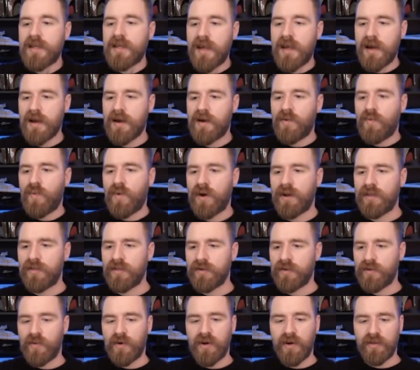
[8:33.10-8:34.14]
yeah, what
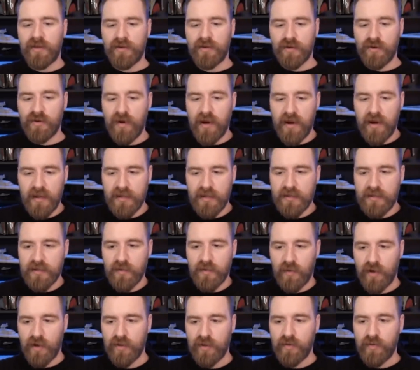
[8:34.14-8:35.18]
other what other credits,
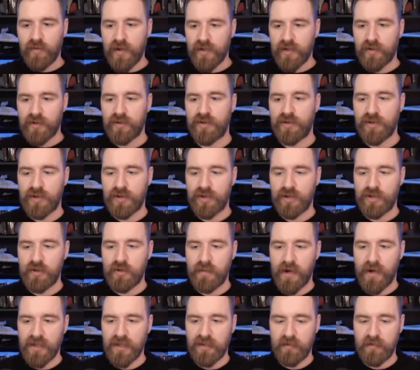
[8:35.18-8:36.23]
what other resources could she
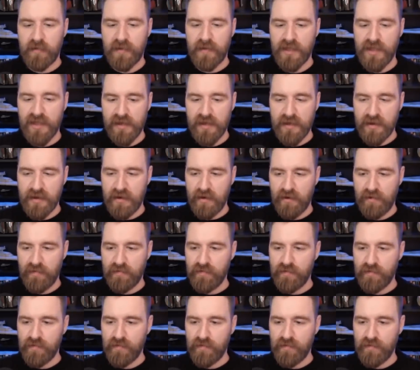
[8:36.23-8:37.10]
possibly be thinking of?